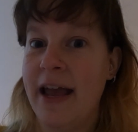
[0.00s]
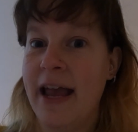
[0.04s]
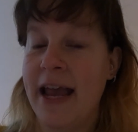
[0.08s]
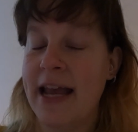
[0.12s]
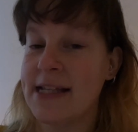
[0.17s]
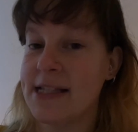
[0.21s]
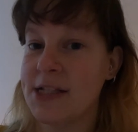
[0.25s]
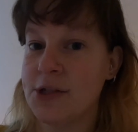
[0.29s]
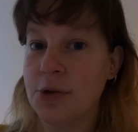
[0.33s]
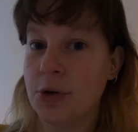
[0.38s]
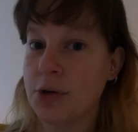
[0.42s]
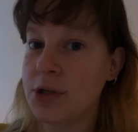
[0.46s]

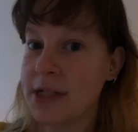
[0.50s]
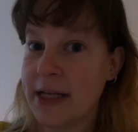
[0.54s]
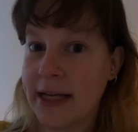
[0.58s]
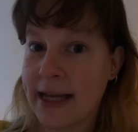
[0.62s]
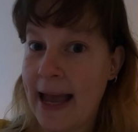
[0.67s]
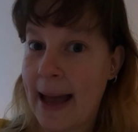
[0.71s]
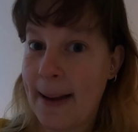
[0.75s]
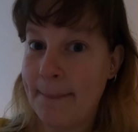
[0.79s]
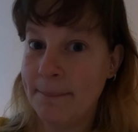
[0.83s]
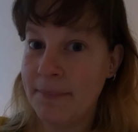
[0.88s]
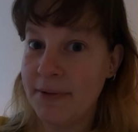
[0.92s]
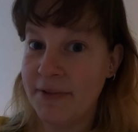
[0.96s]
it's not a
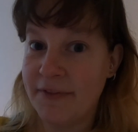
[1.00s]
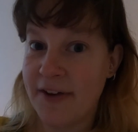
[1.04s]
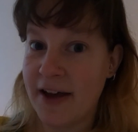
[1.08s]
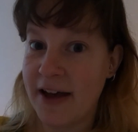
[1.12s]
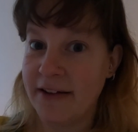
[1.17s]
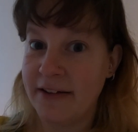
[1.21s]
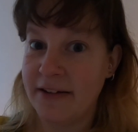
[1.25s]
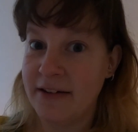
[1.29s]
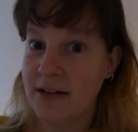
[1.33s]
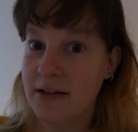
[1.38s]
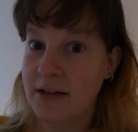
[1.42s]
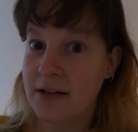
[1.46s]
camper
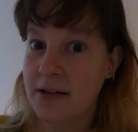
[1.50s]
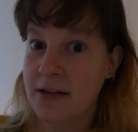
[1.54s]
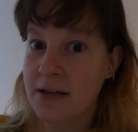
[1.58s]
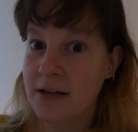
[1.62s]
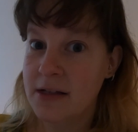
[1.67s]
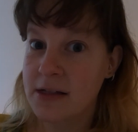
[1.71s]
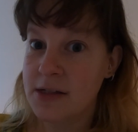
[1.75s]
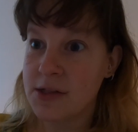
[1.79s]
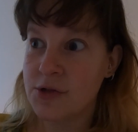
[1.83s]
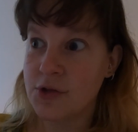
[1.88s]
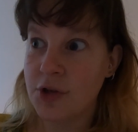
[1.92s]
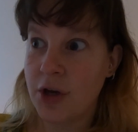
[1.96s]
van.
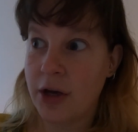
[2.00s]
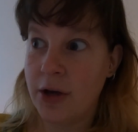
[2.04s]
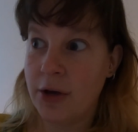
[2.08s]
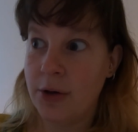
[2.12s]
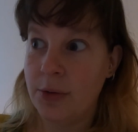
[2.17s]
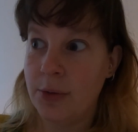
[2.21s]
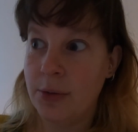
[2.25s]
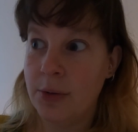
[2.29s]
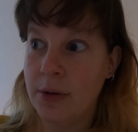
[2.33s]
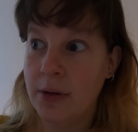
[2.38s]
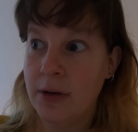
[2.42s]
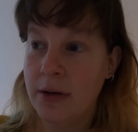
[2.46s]

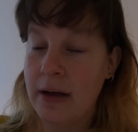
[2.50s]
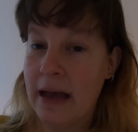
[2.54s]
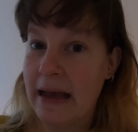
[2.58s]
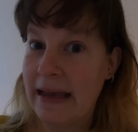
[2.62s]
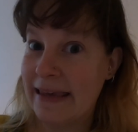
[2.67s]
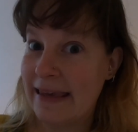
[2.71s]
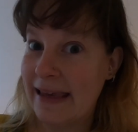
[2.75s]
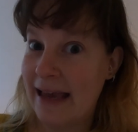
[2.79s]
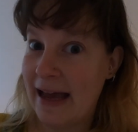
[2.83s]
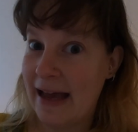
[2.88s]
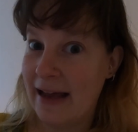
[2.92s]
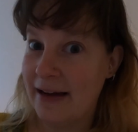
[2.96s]
So
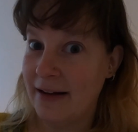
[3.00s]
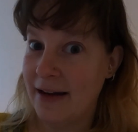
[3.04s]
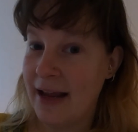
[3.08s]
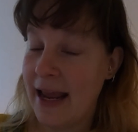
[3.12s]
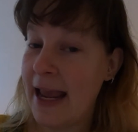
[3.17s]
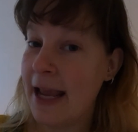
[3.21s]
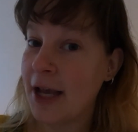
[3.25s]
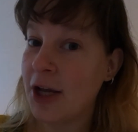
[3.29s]
again,